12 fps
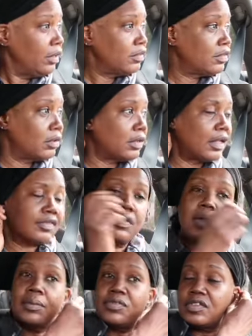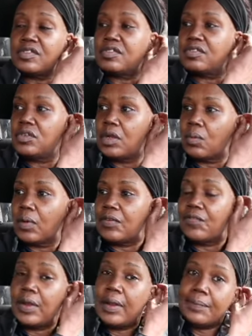So that's what I'm just, you know,
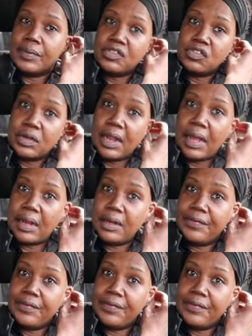waiting for him to do that.